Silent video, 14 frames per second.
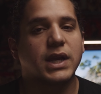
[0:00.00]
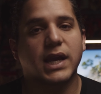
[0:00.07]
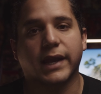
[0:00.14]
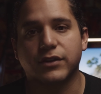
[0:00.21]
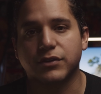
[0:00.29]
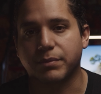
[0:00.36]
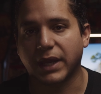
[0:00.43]

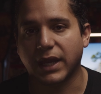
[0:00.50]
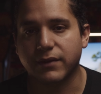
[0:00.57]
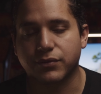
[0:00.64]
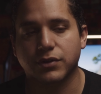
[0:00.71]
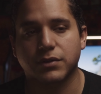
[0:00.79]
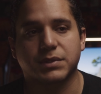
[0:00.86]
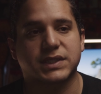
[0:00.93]
I do pay
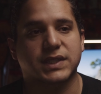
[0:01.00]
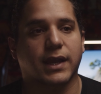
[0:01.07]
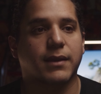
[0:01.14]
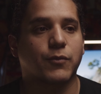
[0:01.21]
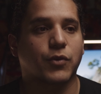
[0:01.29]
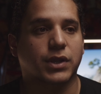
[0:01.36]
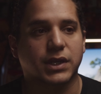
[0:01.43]
for it because I
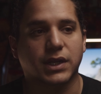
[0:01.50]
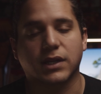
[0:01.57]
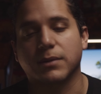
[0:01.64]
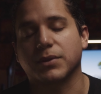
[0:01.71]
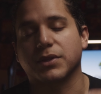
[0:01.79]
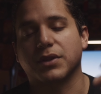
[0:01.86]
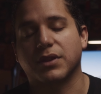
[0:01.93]
am working on a
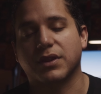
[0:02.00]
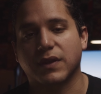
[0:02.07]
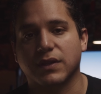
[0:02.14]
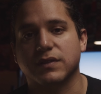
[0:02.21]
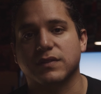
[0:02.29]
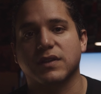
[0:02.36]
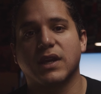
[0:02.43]
couple of the
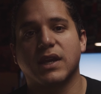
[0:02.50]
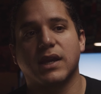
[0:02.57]
things